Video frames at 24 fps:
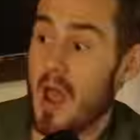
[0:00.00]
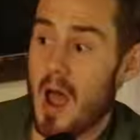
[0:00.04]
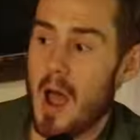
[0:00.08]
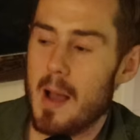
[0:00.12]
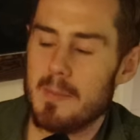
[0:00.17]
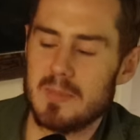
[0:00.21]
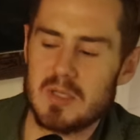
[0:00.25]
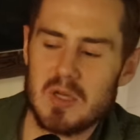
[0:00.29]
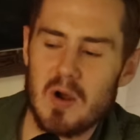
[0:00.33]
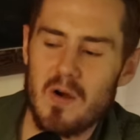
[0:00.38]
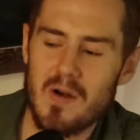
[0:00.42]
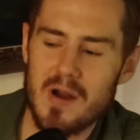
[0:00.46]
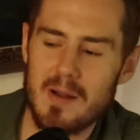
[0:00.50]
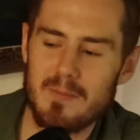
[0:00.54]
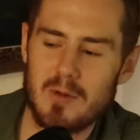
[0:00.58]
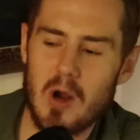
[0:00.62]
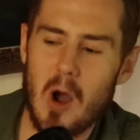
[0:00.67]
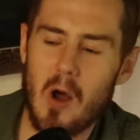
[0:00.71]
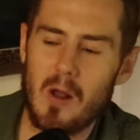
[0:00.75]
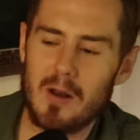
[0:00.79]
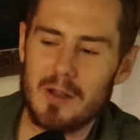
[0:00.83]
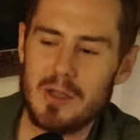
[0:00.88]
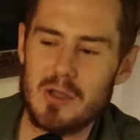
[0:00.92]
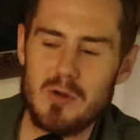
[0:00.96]
I'm sorry I'm
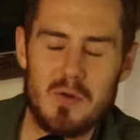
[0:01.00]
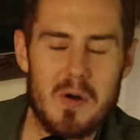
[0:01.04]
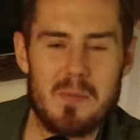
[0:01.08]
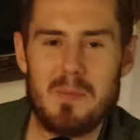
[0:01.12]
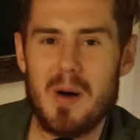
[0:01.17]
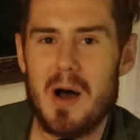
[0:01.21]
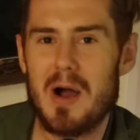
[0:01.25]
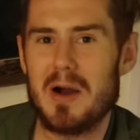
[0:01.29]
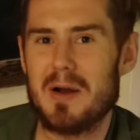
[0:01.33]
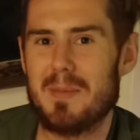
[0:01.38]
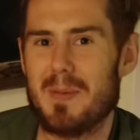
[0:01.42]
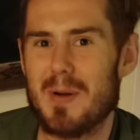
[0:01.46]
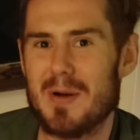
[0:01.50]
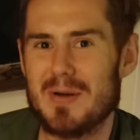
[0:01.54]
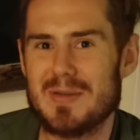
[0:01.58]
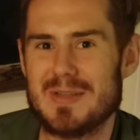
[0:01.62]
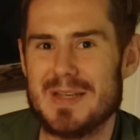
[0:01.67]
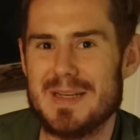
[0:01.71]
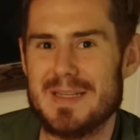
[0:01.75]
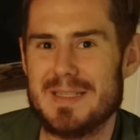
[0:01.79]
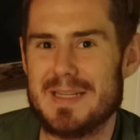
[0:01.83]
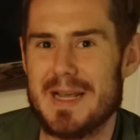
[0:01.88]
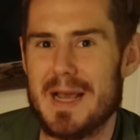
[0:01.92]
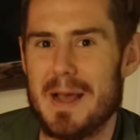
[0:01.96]
calling you a bug
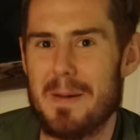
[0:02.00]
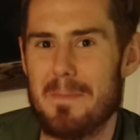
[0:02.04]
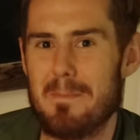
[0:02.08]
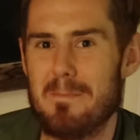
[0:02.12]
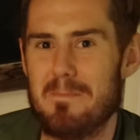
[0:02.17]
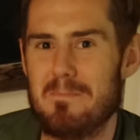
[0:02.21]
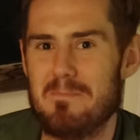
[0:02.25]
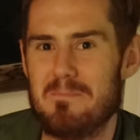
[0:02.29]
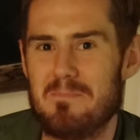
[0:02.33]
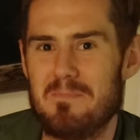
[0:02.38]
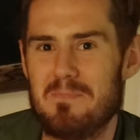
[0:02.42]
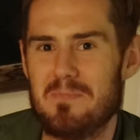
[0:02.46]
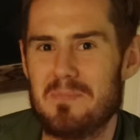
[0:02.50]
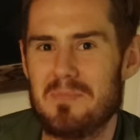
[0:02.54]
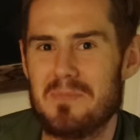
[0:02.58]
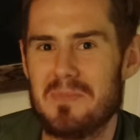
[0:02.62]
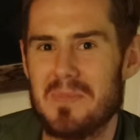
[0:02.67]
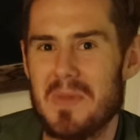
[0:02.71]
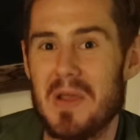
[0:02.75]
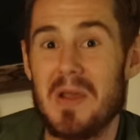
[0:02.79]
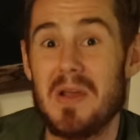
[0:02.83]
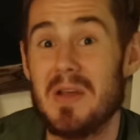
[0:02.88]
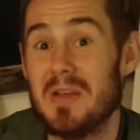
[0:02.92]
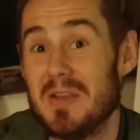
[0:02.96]
person, Tim.
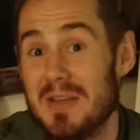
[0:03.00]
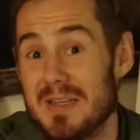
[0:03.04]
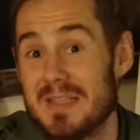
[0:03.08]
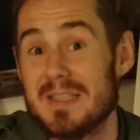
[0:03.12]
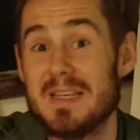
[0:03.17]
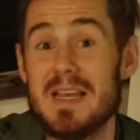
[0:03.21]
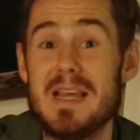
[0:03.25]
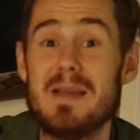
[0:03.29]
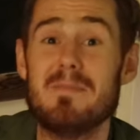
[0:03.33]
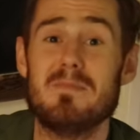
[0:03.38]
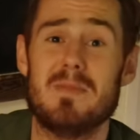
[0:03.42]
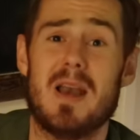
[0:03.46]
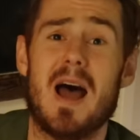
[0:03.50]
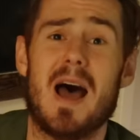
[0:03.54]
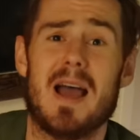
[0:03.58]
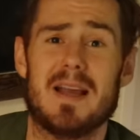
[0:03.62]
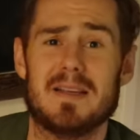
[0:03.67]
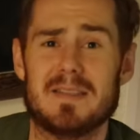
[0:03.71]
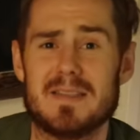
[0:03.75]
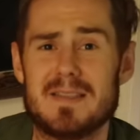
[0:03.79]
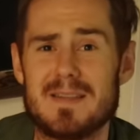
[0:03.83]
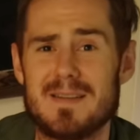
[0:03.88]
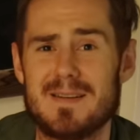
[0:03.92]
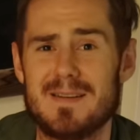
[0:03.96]
You seem
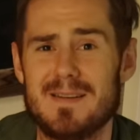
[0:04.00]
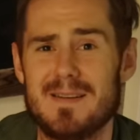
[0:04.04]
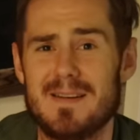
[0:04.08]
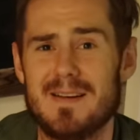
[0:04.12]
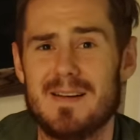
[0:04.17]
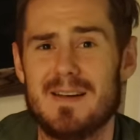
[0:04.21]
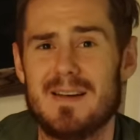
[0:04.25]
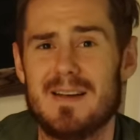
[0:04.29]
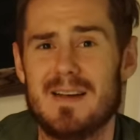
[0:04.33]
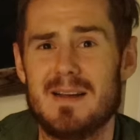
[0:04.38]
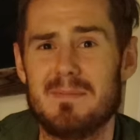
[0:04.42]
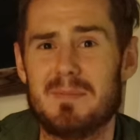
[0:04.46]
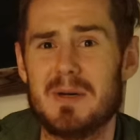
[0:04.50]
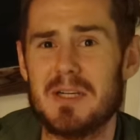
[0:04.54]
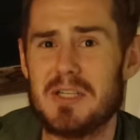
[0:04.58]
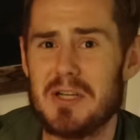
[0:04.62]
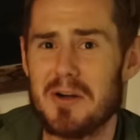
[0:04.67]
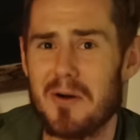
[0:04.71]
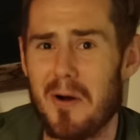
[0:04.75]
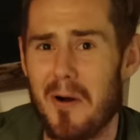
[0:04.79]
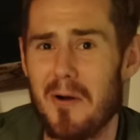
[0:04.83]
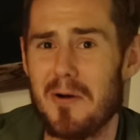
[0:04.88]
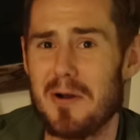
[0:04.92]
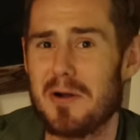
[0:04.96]
nice, but
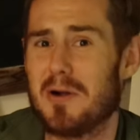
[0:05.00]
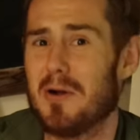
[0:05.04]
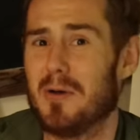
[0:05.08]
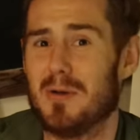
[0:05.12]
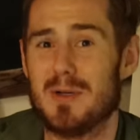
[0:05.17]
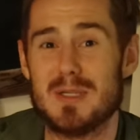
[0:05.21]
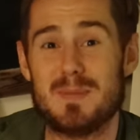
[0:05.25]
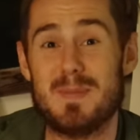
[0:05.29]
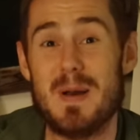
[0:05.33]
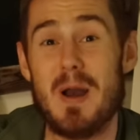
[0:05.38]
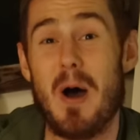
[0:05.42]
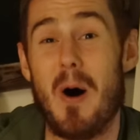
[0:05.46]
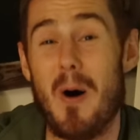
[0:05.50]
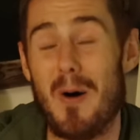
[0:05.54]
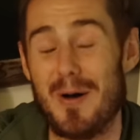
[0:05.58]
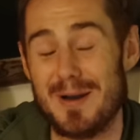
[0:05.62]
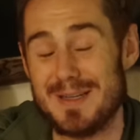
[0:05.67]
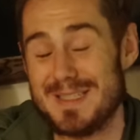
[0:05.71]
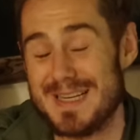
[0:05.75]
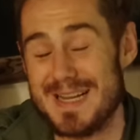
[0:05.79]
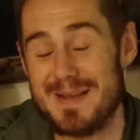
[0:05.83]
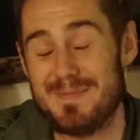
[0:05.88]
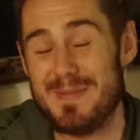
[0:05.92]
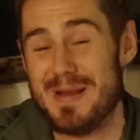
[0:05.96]
your article has been
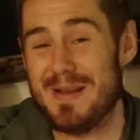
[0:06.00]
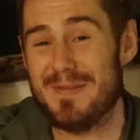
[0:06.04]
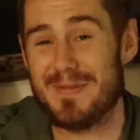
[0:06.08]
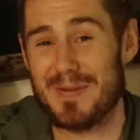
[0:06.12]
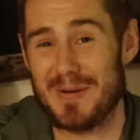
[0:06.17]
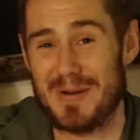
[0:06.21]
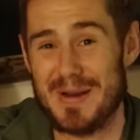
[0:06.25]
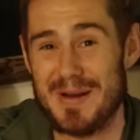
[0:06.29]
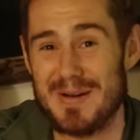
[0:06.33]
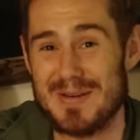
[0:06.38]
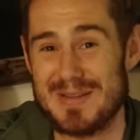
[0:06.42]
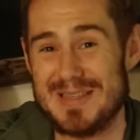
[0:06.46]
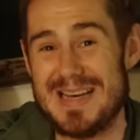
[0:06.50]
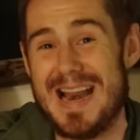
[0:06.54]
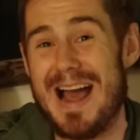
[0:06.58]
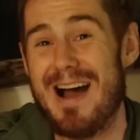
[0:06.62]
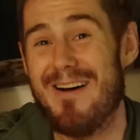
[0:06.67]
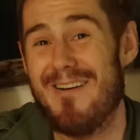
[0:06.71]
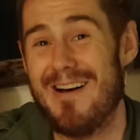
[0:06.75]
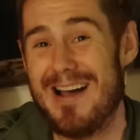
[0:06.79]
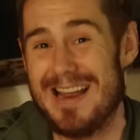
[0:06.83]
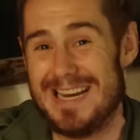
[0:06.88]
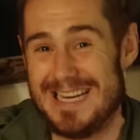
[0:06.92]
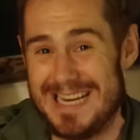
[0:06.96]
haunting me for years
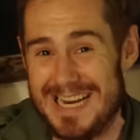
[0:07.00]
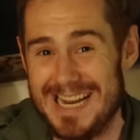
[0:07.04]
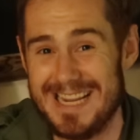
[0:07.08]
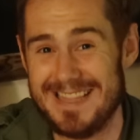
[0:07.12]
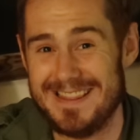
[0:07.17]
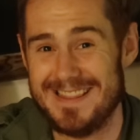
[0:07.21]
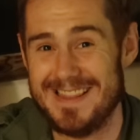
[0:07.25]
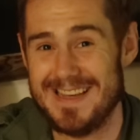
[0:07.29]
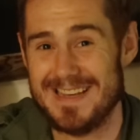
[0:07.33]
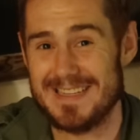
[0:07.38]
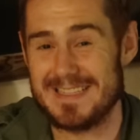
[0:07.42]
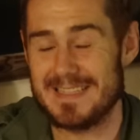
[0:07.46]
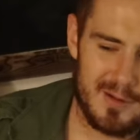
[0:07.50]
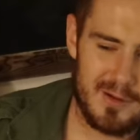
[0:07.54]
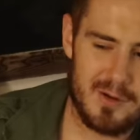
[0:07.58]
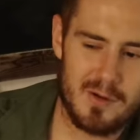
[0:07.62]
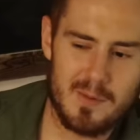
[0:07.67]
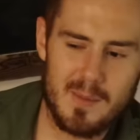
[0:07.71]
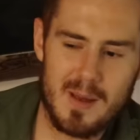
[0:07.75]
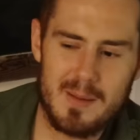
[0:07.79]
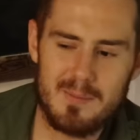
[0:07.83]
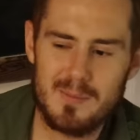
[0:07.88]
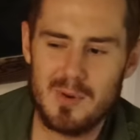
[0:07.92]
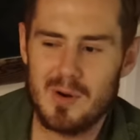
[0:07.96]
now. I need this.
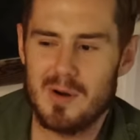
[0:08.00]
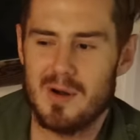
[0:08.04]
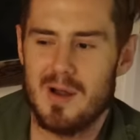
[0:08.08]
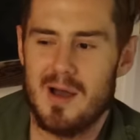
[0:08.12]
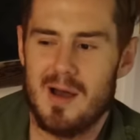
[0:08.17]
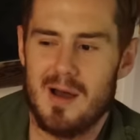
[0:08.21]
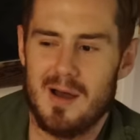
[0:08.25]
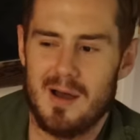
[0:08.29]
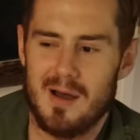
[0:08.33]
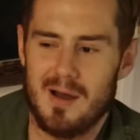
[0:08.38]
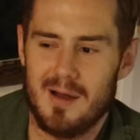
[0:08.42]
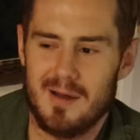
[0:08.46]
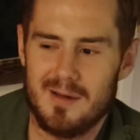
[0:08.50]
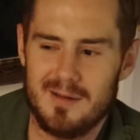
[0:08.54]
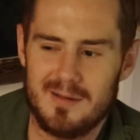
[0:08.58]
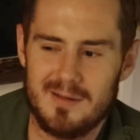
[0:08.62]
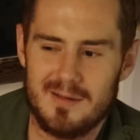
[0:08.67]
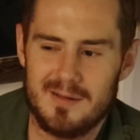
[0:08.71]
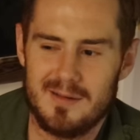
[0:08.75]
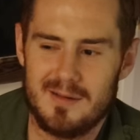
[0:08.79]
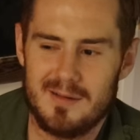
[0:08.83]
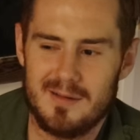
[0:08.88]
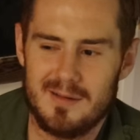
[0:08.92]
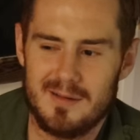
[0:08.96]
You remember uh
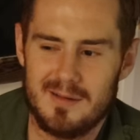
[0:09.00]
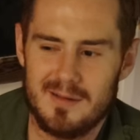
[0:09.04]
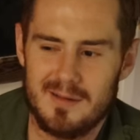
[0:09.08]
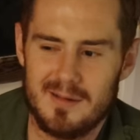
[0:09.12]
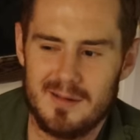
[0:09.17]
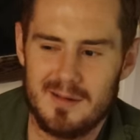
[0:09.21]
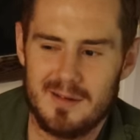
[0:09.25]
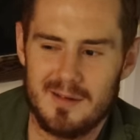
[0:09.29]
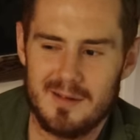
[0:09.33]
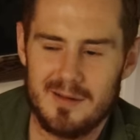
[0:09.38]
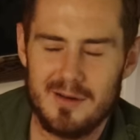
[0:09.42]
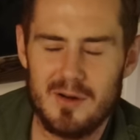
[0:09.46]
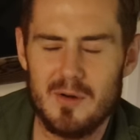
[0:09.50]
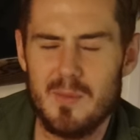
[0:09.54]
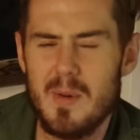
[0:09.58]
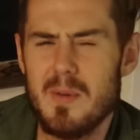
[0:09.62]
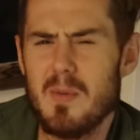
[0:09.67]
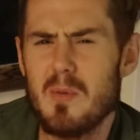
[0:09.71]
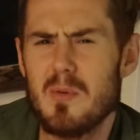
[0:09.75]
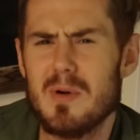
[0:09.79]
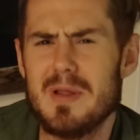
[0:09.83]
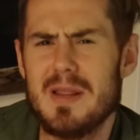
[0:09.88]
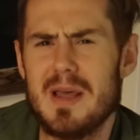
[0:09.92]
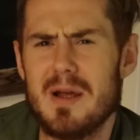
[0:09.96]
you
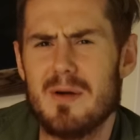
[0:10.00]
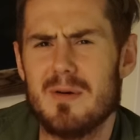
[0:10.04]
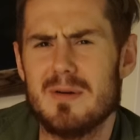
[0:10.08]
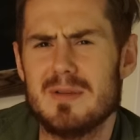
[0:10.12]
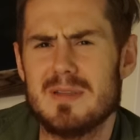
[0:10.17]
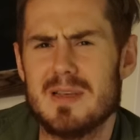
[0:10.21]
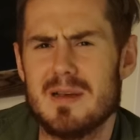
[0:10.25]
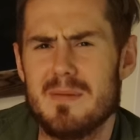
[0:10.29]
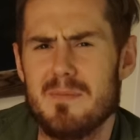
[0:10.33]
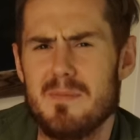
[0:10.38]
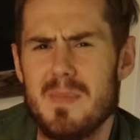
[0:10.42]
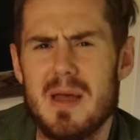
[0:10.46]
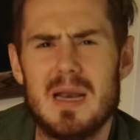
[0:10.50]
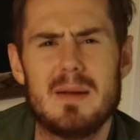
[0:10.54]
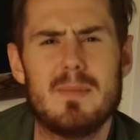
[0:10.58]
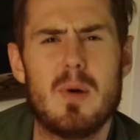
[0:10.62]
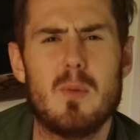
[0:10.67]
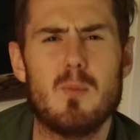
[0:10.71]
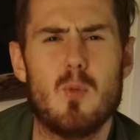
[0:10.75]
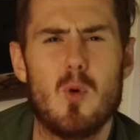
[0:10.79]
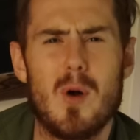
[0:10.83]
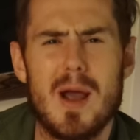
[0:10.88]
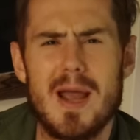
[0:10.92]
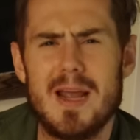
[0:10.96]
remember when there was a
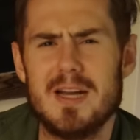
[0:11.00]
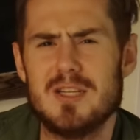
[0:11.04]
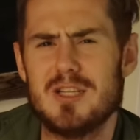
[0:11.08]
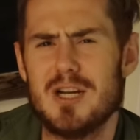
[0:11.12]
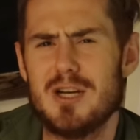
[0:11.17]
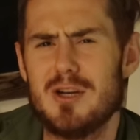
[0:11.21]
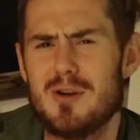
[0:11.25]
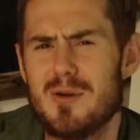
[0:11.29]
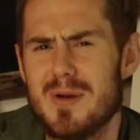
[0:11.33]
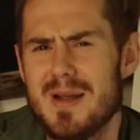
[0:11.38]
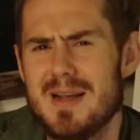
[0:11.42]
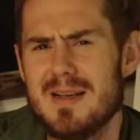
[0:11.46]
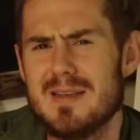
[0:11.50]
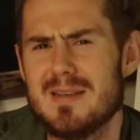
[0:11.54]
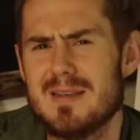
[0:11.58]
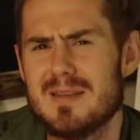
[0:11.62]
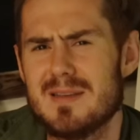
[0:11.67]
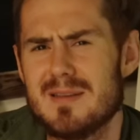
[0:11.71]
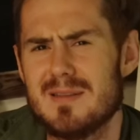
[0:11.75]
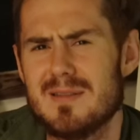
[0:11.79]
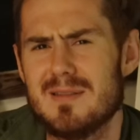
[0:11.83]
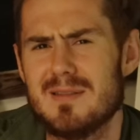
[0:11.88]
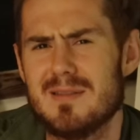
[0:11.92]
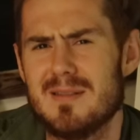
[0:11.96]
minimum wage
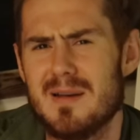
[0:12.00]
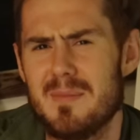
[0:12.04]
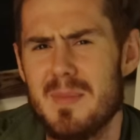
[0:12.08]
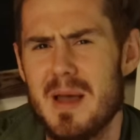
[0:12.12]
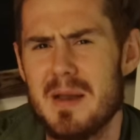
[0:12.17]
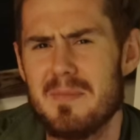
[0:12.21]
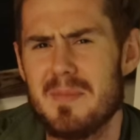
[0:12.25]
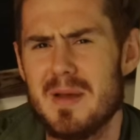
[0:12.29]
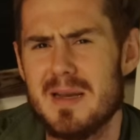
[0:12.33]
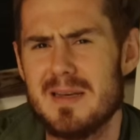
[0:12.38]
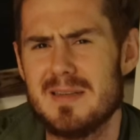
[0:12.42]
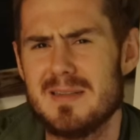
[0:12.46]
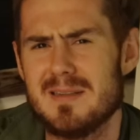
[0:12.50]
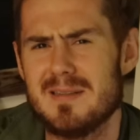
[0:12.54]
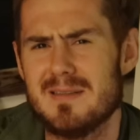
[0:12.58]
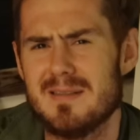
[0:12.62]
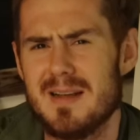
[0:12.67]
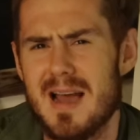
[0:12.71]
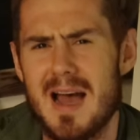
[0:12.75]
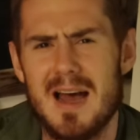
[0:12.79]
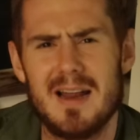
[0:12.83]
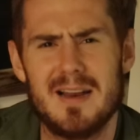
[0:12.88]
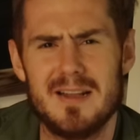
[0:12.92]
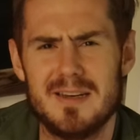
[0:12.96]
increase amendment
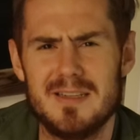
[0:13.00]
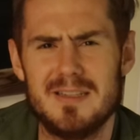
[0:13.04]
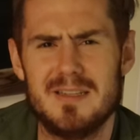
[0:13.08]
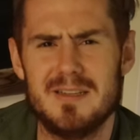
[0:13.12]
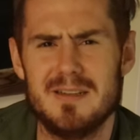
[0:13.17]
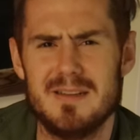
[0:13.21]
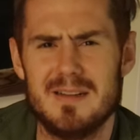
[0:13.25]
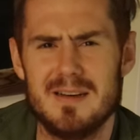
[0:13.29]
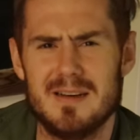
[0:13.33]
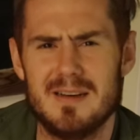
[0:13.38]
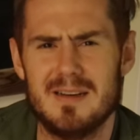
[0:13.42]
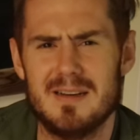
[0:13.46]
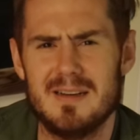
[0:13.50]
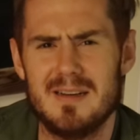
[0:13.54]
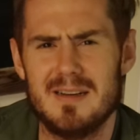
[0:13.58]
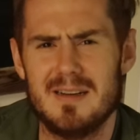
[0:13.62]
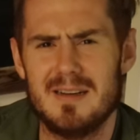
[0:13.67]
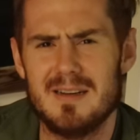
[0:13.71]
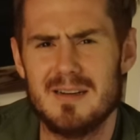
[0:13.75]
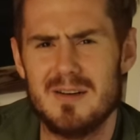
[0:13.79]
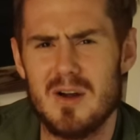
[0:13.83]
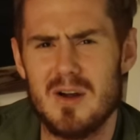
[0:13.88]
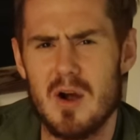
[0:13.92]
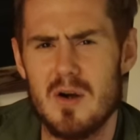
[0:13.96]
added to the
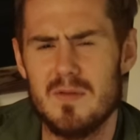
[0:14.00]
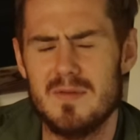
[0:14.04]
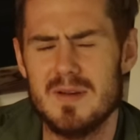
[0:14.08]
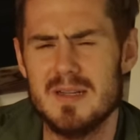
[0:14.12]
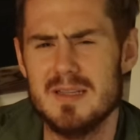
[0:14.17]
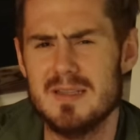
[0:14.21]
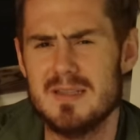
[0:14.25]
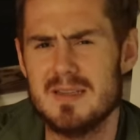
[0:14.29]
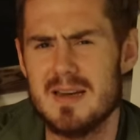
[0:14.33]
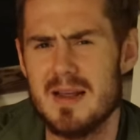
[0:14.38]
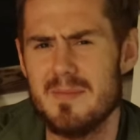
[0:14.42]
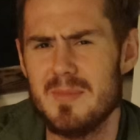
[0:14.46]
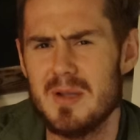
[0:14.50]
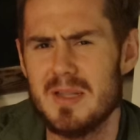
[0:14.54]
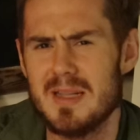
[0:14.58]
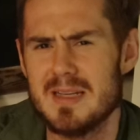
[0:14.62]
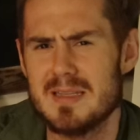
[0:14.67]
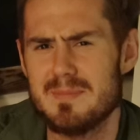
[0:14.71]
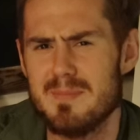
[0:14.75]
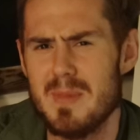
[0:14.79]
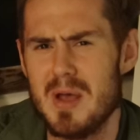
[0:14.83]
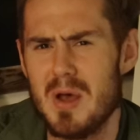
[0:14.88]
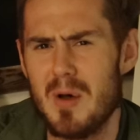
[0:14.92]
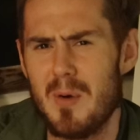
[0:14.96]
COVID
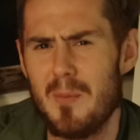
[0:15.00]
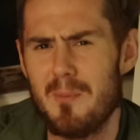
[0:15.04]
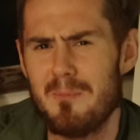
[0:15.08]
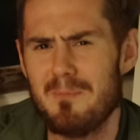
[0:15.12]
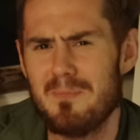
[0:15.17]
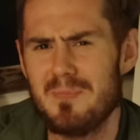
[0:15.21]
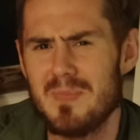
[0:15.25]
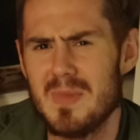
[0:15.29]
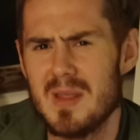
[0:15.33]
stimulus bill?